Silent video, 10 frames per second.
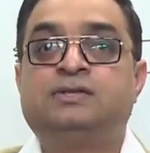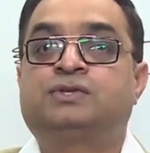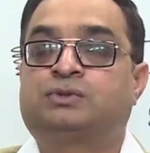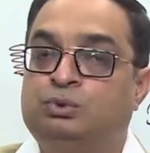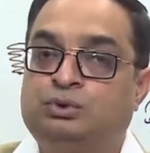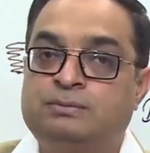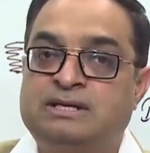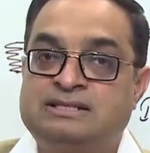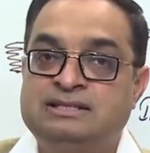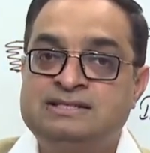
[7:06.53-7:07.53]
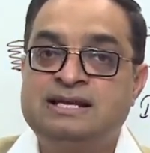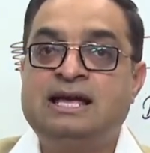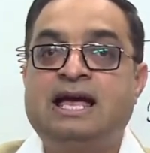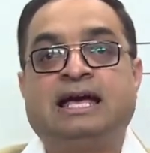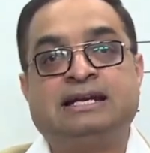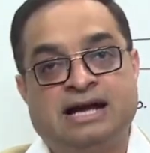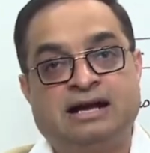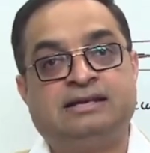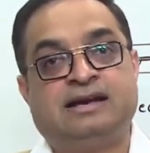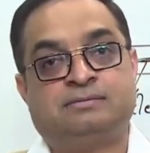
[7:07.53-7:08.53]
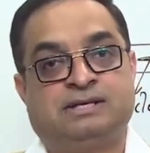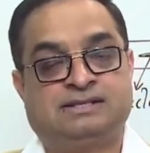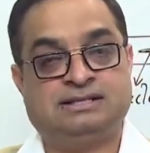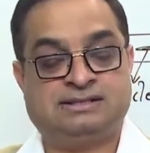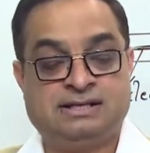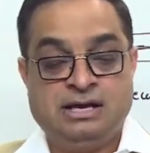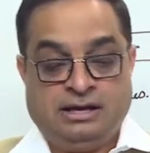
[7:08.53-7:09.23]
smooth muscles, and cardiac muscles.